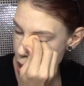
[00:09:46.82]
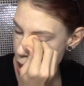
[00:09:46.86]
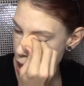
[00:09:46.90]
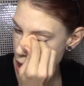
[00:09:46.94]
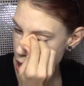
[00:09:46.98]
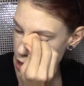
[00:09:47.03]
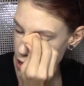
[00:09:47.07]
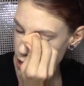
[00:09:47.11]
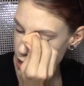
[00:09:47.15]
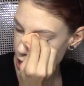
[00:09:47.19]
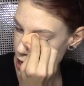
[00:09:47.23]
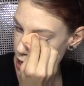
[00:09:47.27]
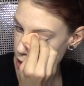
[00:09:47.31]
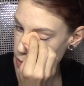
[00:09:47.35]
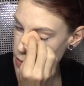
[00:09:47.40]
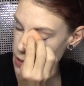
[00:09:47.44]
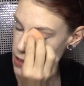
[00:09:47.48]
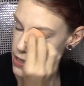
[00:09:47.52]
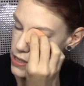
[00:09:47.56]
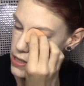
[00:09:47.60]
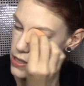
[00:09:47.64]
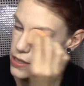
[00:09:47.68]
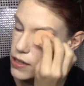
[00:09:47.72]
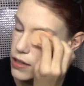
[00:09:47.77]
That
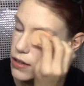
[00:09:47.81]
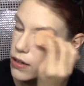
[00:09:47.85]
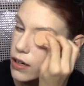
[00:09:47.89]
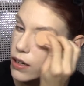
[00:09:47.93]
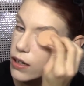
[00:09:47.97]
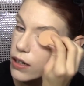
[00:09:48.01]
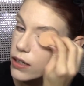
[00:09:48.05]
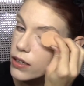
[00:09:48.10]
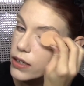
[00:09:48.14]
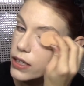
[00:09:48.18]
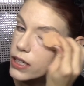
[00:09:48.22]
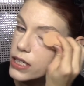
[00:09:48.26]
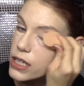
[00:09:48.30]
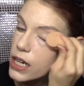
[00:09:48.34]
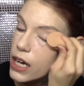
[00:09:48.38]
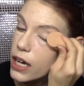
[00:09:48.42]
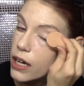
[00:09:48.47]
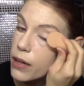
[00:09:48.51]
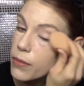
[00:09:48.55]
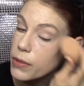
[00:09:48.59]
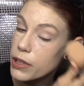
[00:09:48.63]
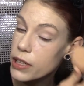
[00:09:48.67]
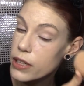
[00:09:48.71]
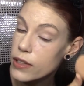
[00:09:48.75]
happens all the
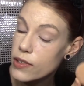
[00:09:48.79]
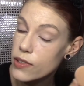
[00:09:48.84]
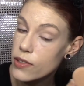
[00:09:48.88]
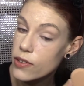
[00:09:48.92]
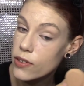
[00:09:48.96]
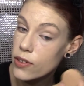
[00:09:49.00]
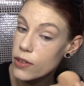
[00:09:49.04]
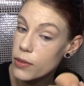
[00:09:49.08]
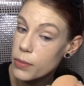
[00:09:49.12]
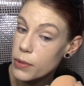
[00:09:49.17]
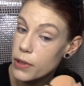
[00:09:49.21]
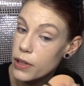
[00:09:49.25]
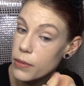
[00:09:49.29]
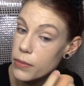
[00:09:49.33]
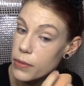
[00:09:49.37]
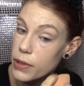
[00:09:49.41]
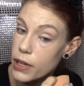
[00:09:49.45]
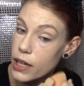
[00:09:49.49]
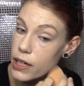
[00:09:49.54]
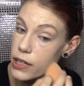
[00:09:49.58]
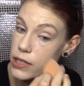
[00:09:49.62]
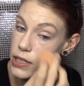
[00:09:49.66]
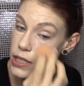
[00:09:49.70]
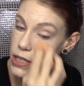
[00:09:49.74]
time and it's super
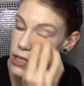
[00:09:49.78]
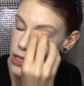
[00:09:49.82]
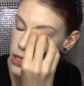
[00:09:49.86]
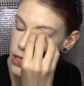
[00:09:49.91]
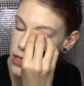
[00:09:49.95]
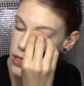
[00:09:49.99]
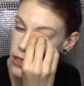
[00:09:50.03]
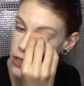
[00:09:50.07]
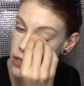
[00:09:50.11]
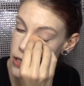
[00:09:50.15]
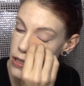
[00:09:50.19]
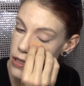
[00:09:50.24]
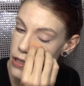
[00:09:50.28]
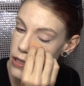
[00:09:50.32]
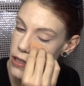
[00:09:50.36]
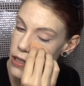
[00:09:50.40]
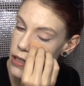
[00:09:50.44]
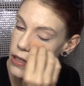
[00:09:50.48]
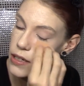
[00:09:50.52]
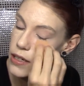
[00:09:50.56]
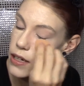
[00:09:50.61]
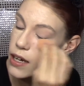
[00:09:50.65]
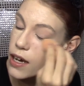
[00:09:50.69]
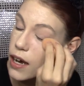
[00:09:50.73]
obnoxious.
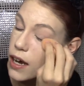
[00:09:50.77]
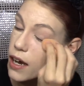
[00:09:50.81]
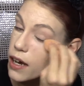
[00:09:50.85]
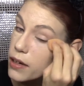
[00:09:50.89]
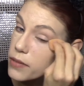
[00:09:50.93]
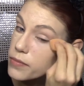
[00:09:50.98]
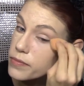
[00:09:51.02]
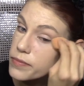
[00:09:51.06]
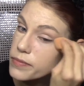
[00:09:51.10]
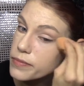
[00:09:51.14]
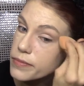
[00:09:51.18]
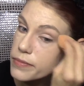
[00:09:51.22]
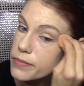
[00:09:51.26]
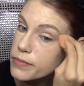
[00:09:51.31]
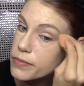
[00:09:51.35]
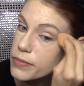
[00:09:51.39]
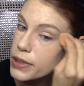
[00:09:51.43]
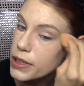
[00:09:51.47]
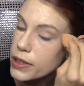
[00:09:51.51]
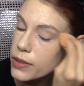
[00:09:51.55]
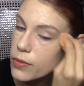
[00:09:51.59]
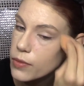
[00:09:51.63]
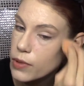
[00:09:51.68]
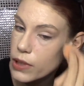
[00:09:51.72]

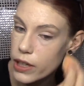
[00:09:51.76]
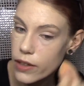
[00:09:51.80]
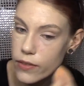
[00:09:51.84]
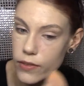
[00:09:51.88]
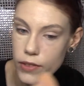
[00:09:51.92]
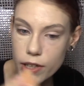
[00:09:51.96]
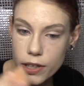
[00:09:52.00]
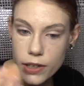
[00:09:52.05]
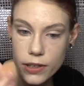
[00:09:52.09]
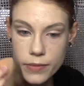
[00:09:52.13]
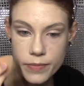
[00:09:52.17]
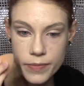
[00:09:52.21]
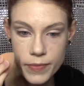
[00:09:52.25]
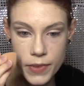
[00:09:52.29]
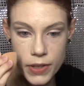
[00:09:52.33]
But whatever.